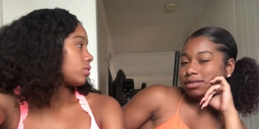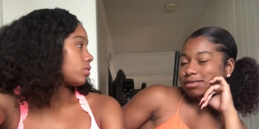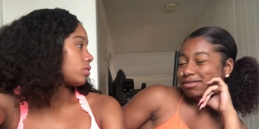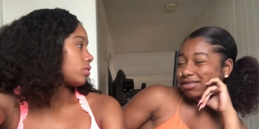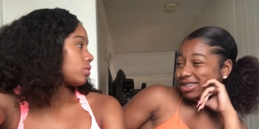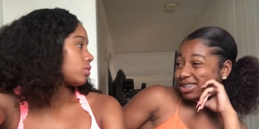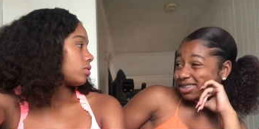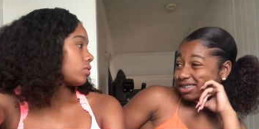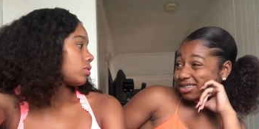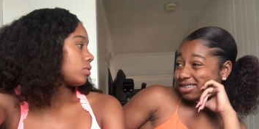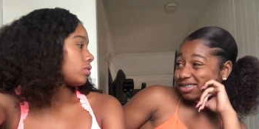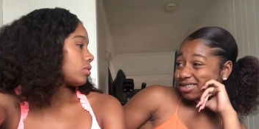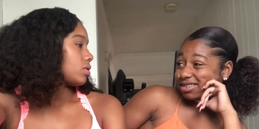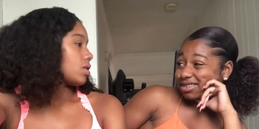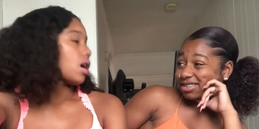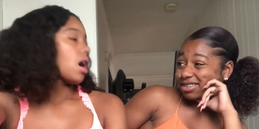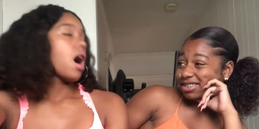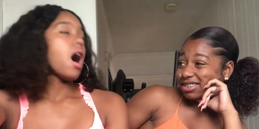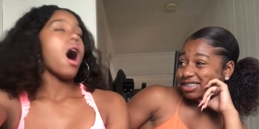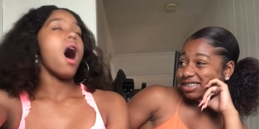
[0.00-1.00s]
Speaker 1: What?
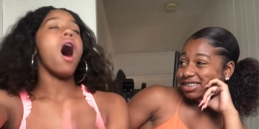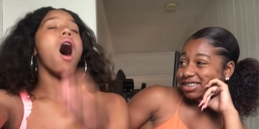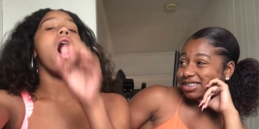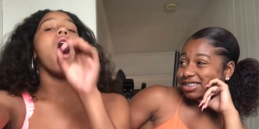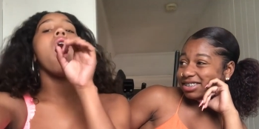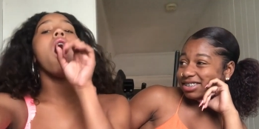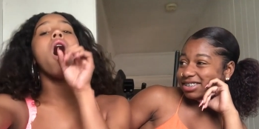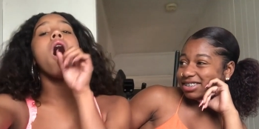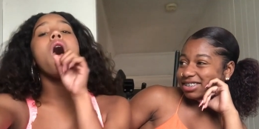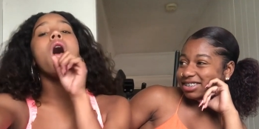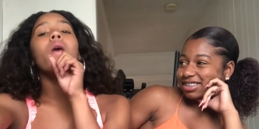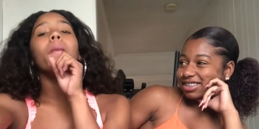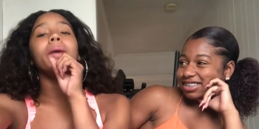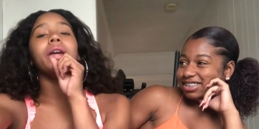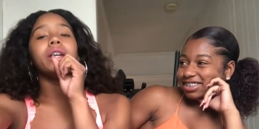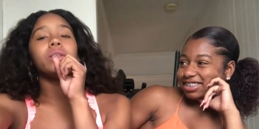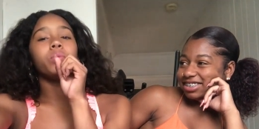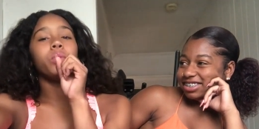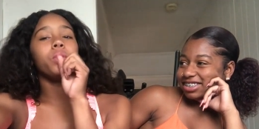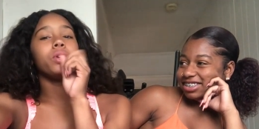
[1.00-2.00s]
Speaker 2: Oh,
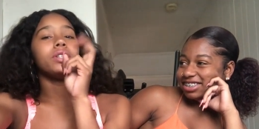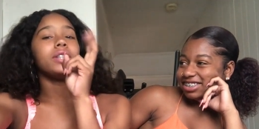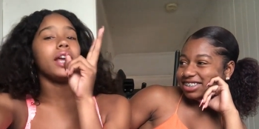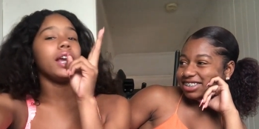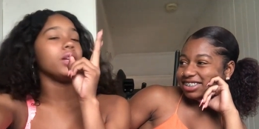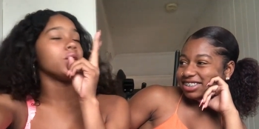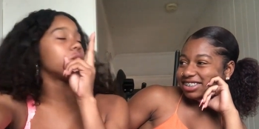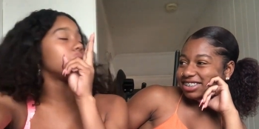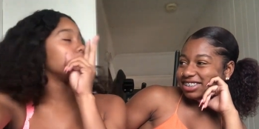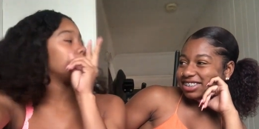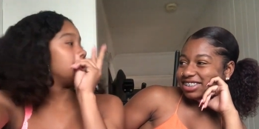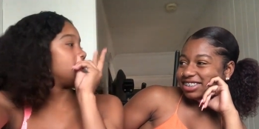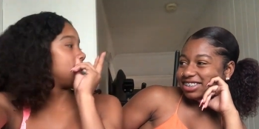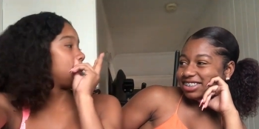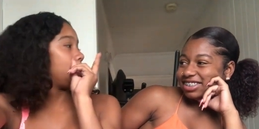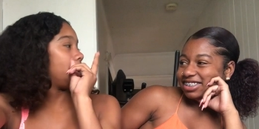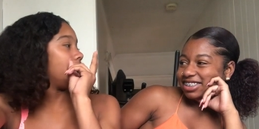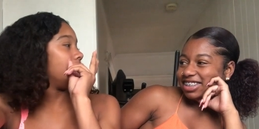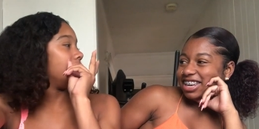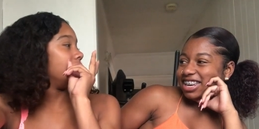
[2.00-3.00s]
because we were saying two in
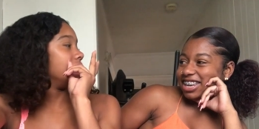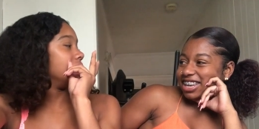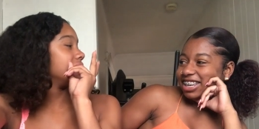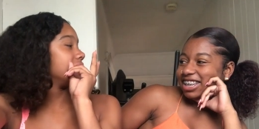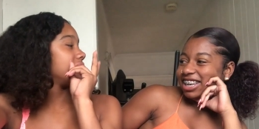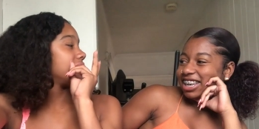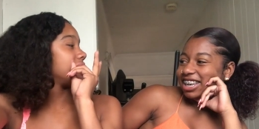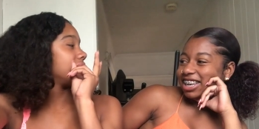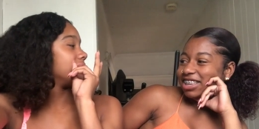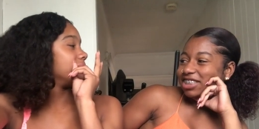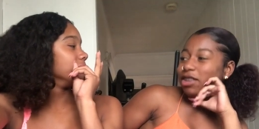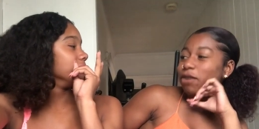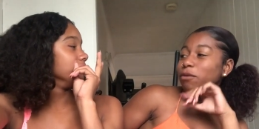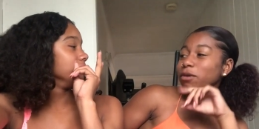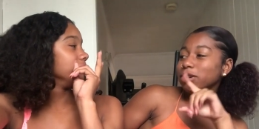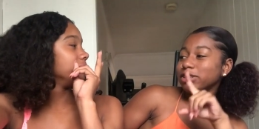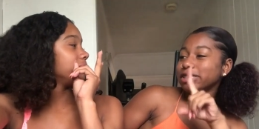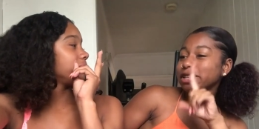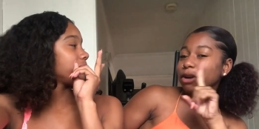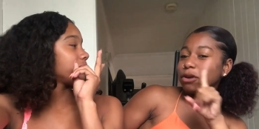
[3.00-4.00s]
Spanish. Yeah, no, we
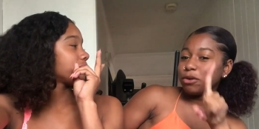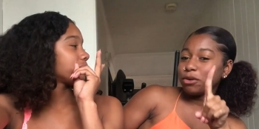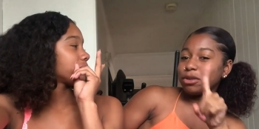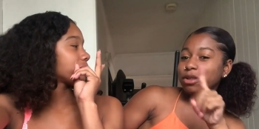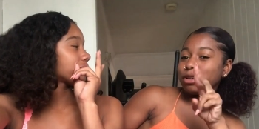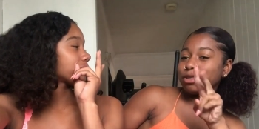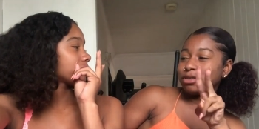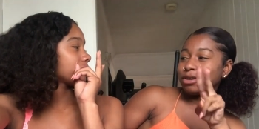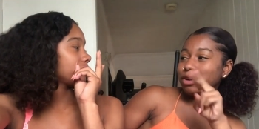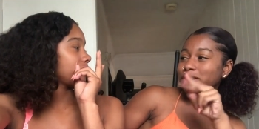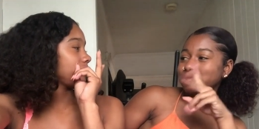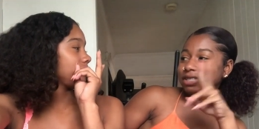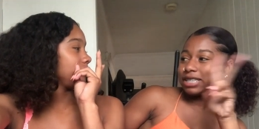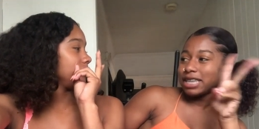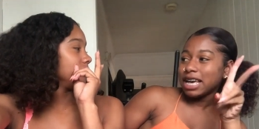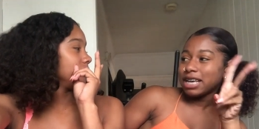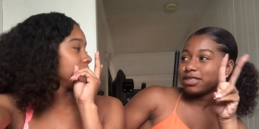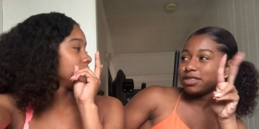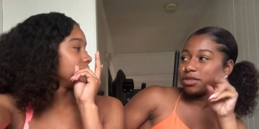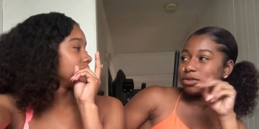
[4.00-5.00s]
were saying
Speaker 1: uno dos, and
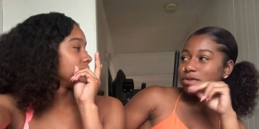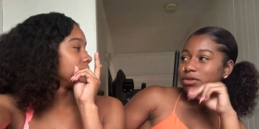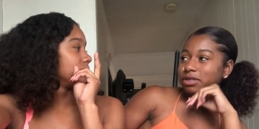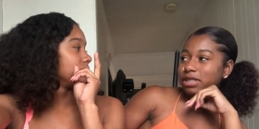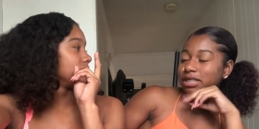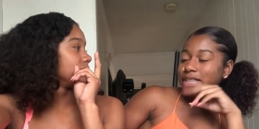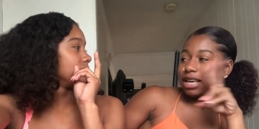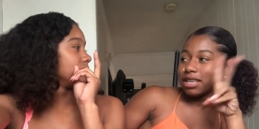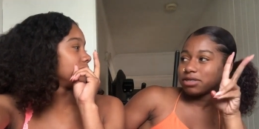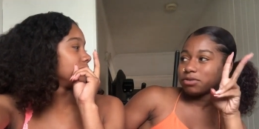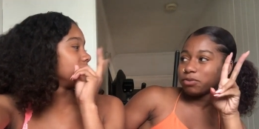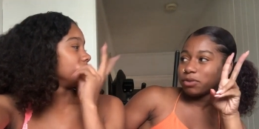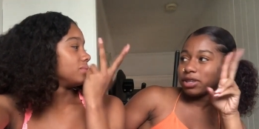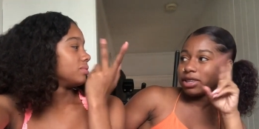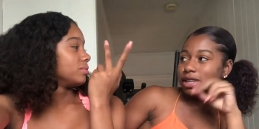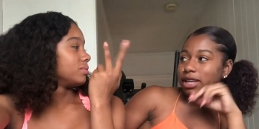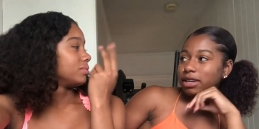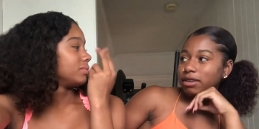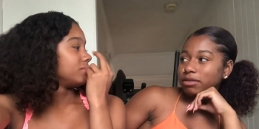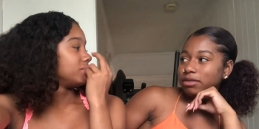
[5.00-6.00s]
that's two. That's one
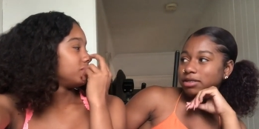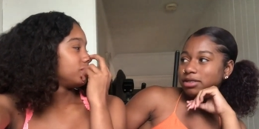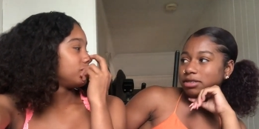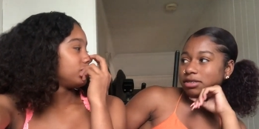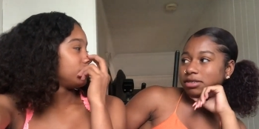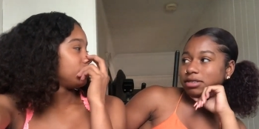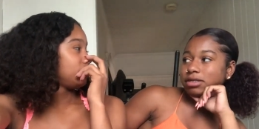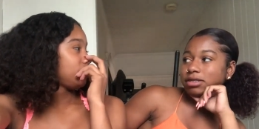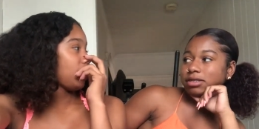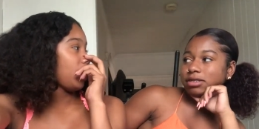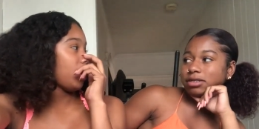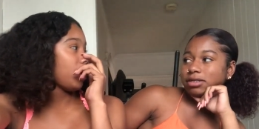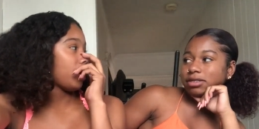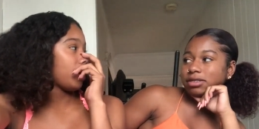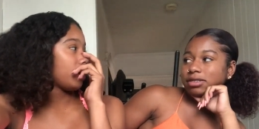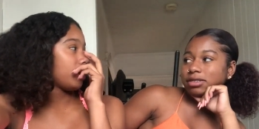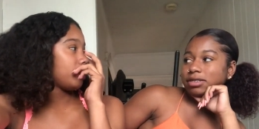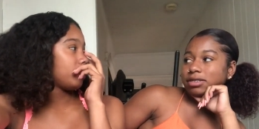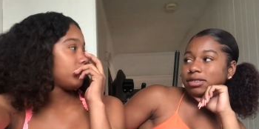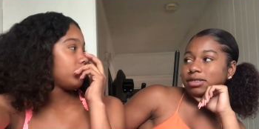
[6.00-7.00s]
language.
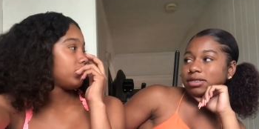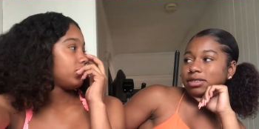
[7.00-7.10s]
Yeah.